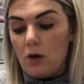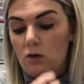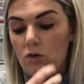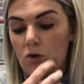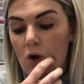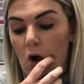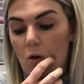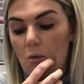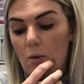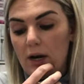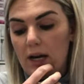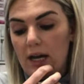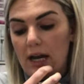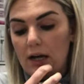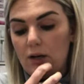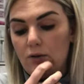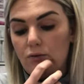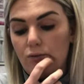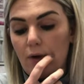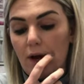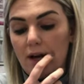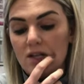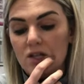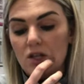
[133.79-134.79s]
not when he had
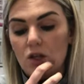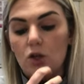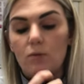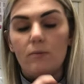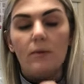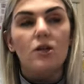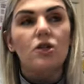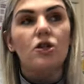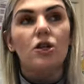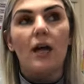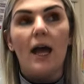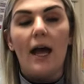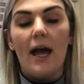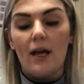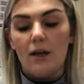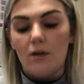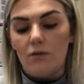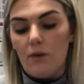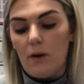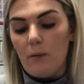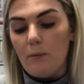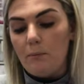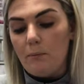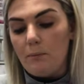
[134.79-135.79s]
a rescue mission ahead
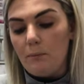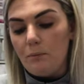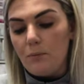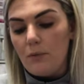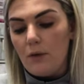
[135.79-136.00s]
of him.